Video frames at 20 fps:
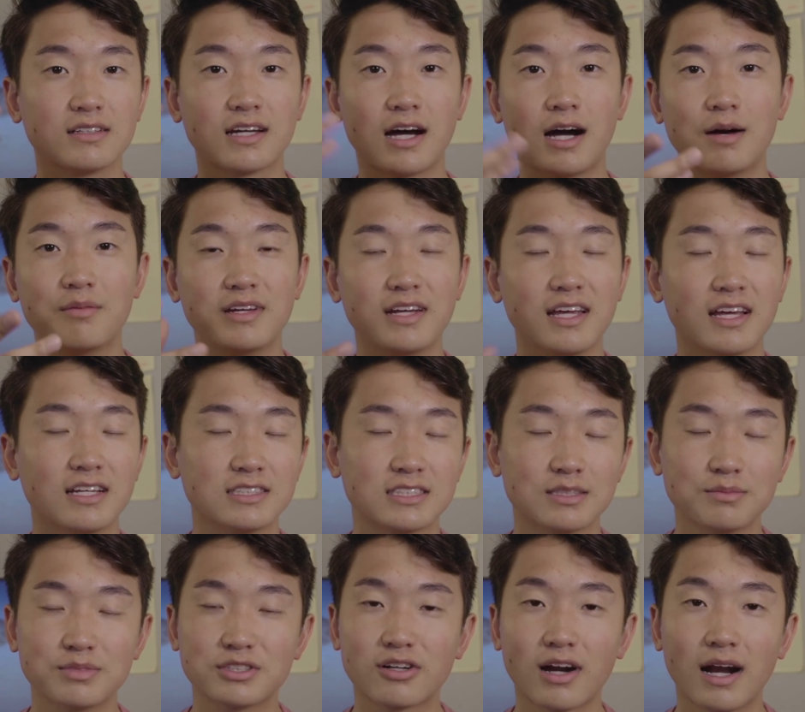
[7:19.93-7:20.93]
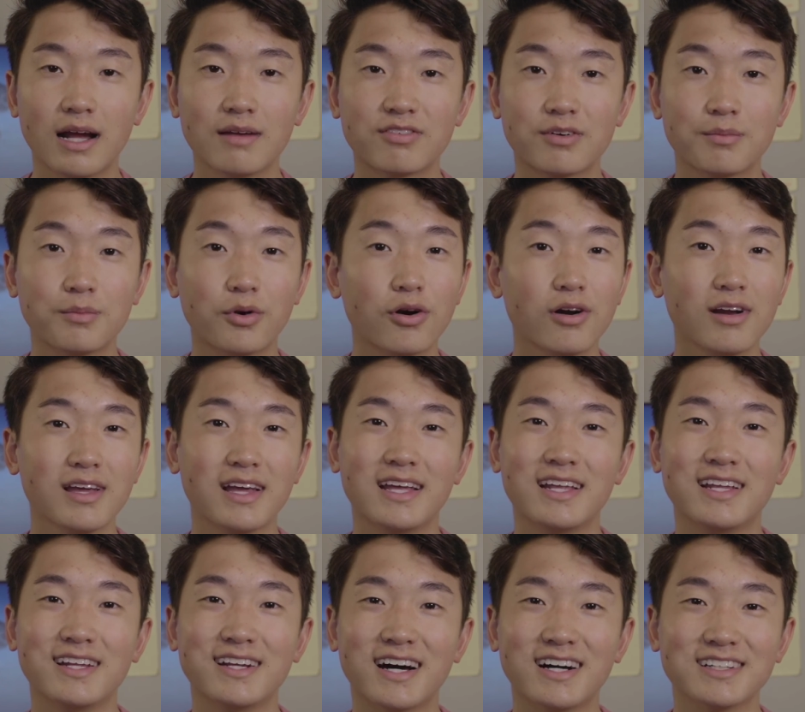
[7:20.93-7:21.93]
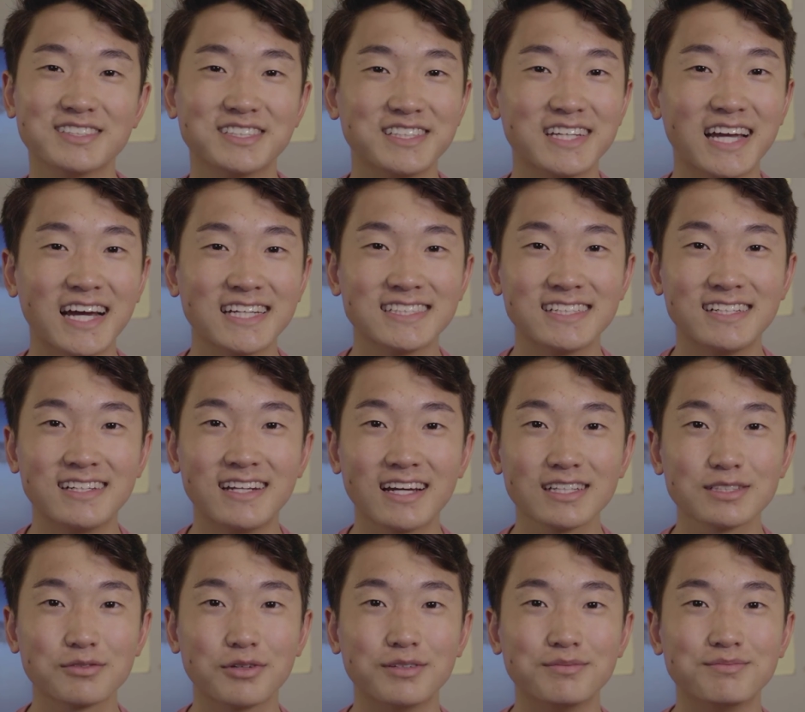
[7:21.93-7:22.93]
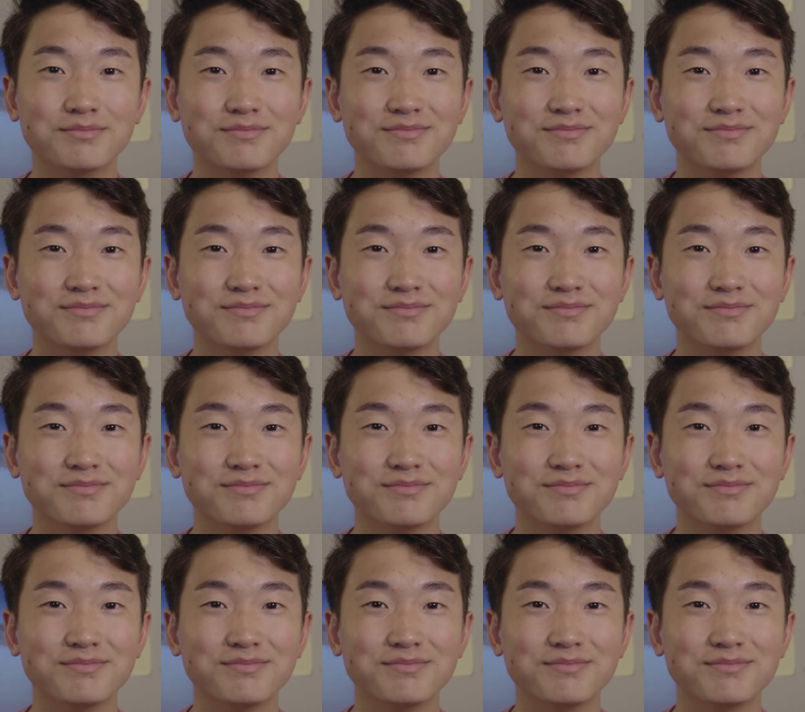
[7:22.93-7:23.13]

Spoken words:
comment, and subscribe for more, and I'll see you guys in the next one.